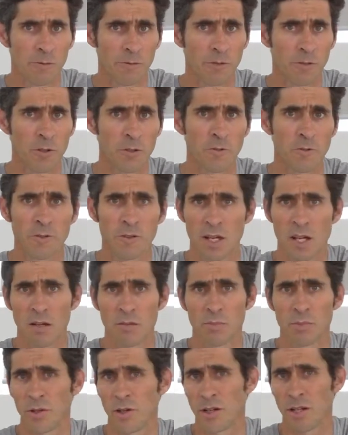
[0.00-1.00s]
fruit for
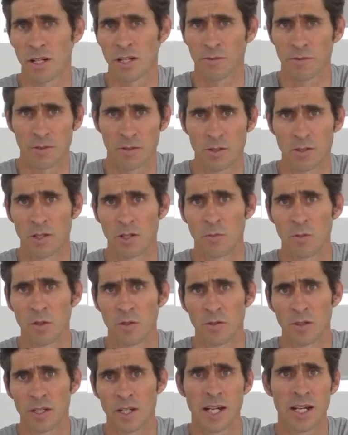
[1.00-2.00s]
that product for no more
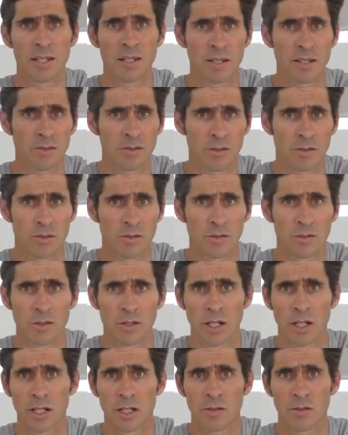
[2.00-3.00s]
than $800 or
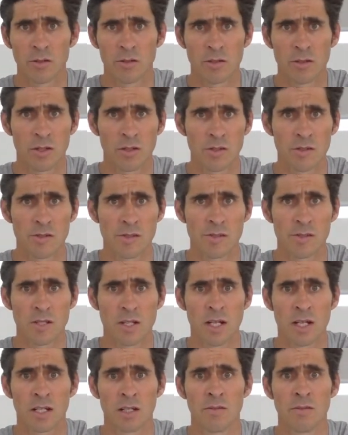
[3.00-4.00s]
$900 a
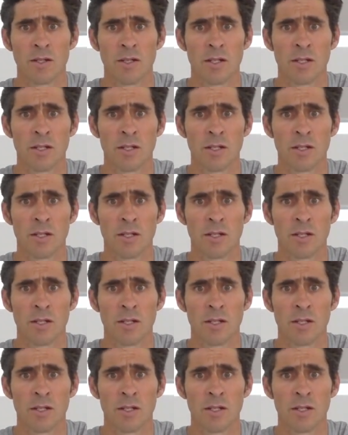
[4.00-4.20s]
tonne,